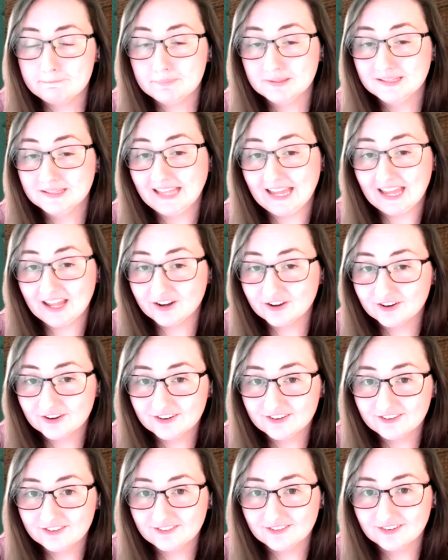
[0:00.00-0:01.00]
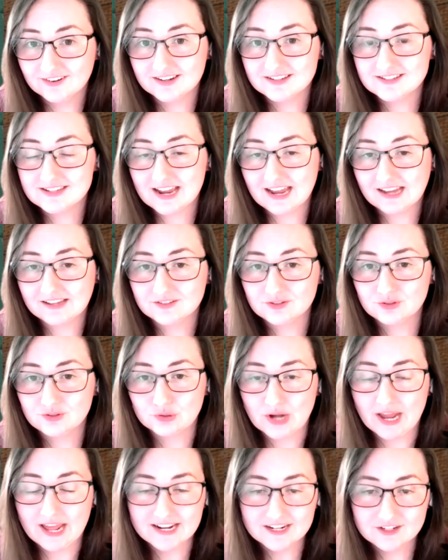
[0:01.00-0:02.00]
planner or a tax
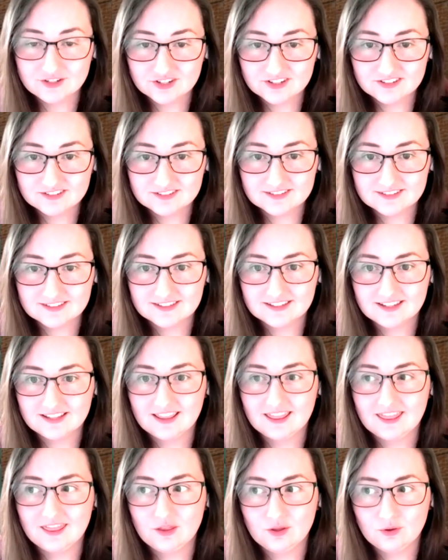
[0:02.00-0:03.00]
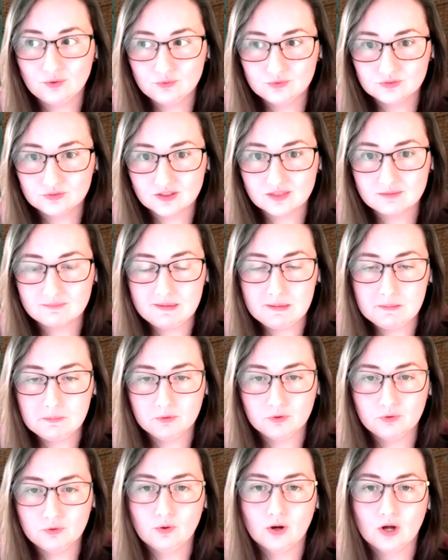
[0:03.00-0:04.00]
strategist, those are the
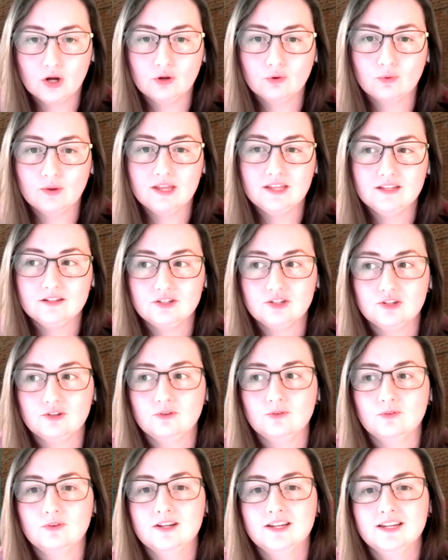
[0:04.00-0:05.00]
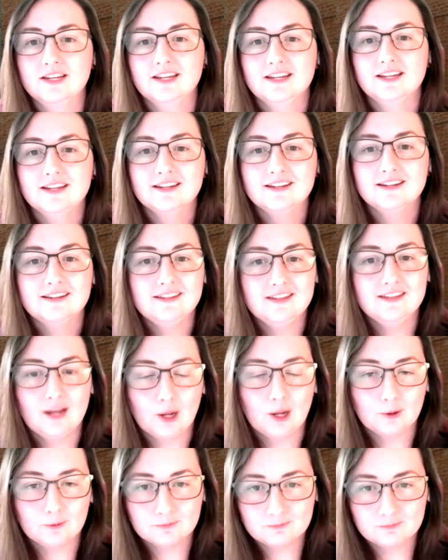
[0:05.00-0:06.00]
people who are going to,
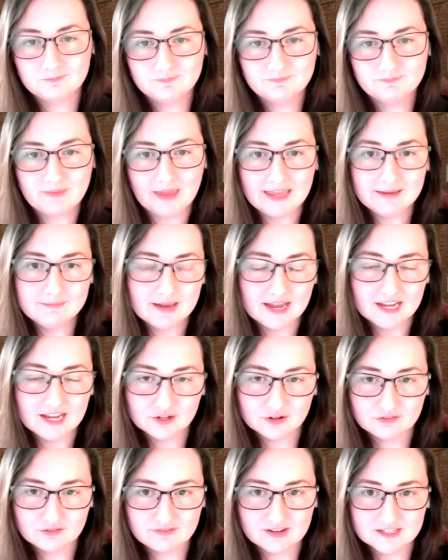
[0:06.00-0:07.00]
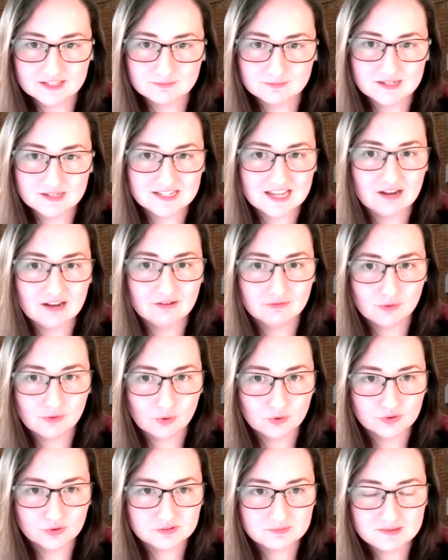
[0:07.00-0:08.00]
pay back your investment
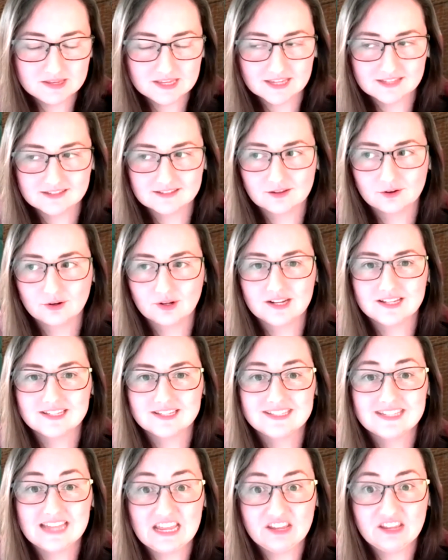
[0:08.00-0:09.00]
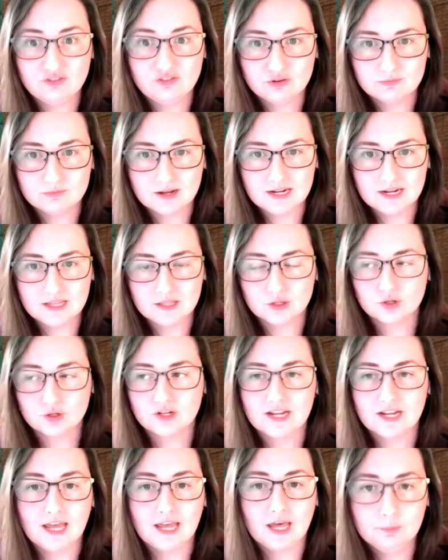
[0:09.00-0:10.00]
tenfold, because they're going to save you money. They're
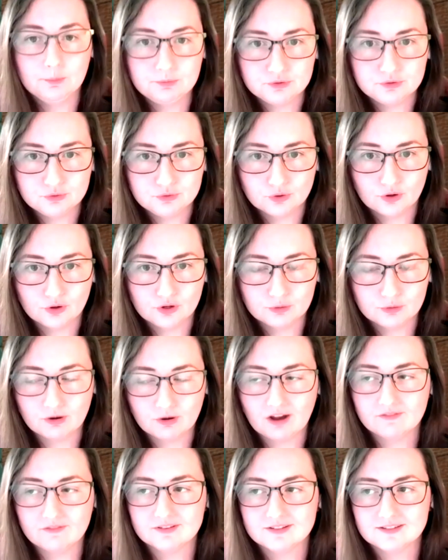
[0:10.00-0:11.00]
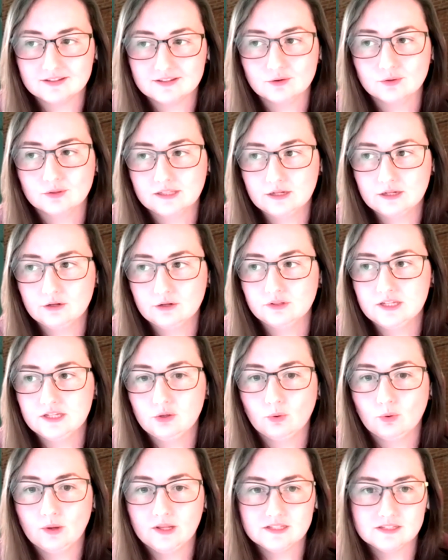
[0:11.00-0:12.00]
going to help you grow your profits. They're literally
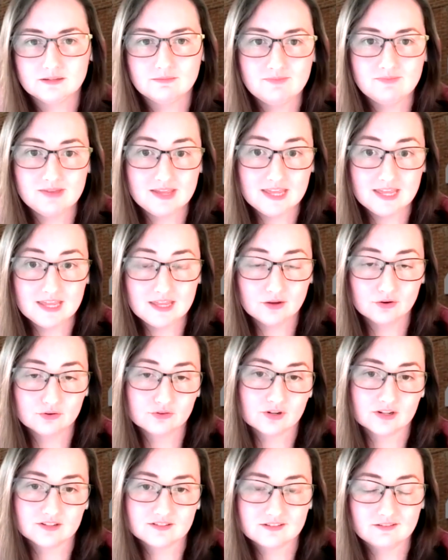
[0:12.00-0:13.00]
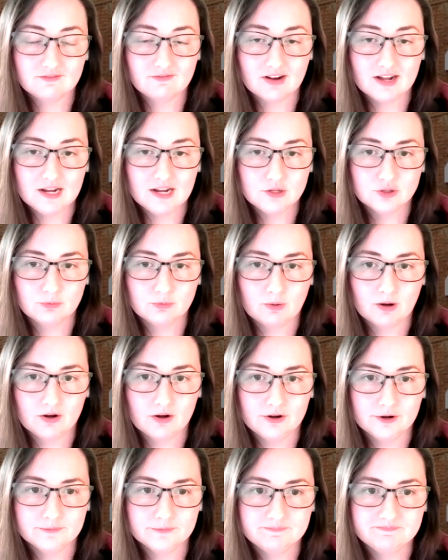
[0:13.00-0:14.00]
going to be your trusted financial
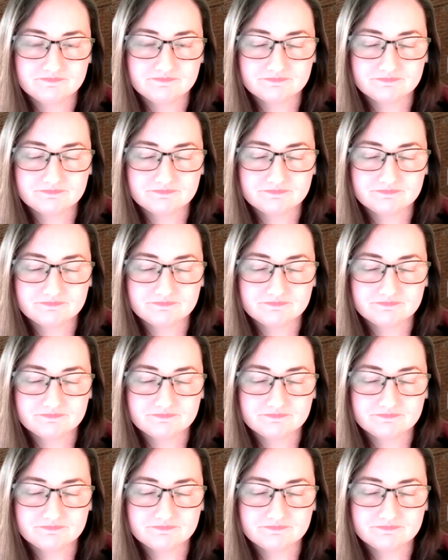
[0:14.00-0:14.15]
partner.